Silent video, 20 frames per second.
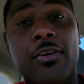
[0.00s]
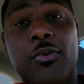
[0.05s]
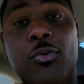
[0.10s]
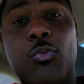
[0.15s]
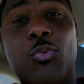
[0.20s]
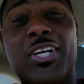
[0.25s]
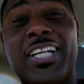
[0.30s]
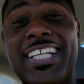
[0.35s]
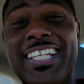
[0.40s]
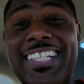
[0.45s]

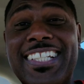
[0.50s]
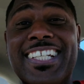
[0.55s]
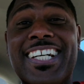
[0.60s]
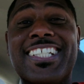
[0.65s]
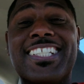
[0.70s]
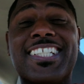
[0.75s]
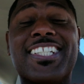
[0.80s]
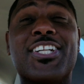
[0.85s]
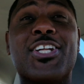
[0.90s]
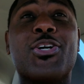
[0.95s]
What he
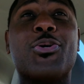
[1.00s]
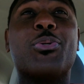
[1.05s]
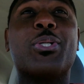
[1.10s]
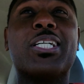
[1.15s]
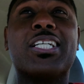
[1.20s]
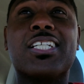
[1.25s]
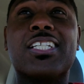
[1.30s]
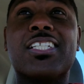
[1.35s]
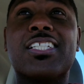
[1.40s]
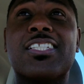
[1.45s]
doesn't know
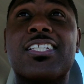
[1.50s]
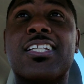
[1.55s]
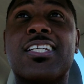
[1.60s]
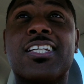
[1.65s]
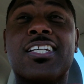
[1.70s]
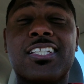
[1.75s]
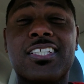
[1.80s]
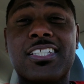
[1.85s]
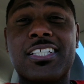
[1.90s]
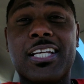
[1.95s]
is,
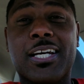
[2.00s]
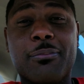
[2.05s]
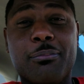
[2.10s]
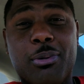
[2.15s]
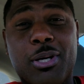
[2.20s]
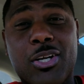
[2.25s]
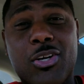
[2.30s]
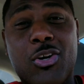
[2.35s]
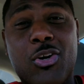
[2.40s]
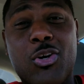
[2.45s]
see, I
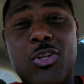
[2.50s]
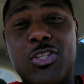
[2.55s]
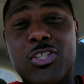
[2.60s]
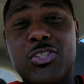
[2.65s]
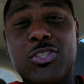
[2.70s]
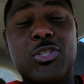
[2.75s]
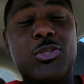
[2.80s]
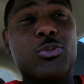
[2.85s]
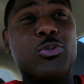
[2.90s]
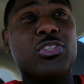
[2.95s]
bought all of
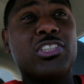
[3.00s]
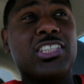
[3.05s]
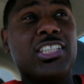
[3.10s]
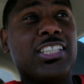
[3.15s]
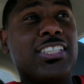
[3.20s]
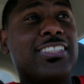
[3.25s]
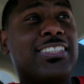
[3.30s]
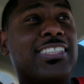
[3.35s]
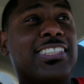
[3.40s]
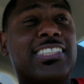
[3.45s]
those
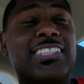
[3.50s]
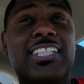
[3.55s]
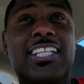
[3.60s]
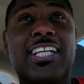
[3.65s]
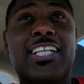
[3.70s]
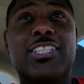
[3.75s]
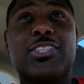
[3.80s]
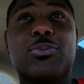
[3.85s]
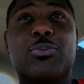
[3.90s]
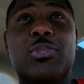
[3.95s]
Yeezys
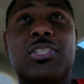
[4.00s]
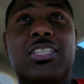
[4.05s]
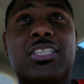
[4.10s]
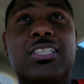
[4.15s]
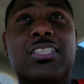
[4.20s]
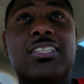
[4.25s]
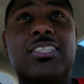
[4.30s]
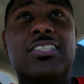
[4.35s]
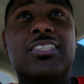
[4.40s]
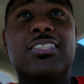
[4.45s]
last
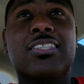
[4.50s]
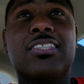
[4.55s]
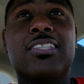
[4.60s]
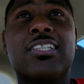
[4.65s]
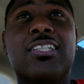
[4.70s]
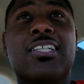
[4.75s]
weekend